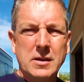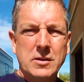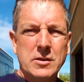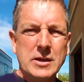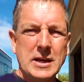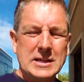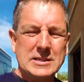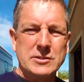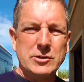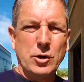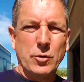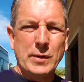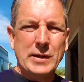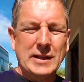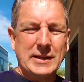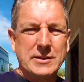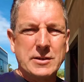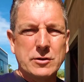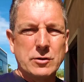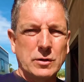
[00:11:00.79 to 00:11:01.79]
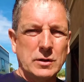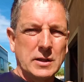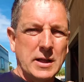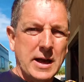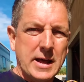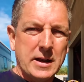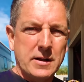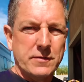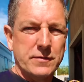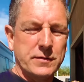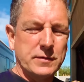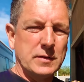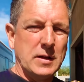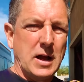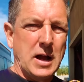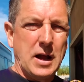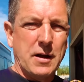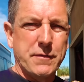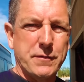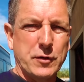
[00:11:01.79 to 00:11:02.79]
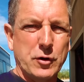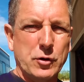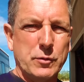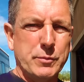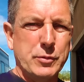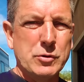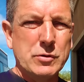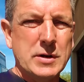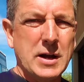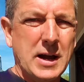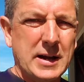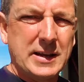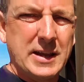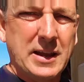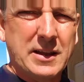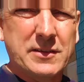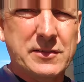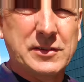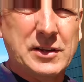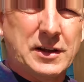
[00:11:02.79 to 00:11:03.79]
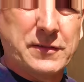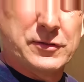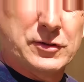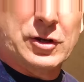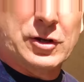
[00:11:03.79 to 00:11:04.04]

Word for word: You guys know we like to do a lot of off-road boondocking and stuff,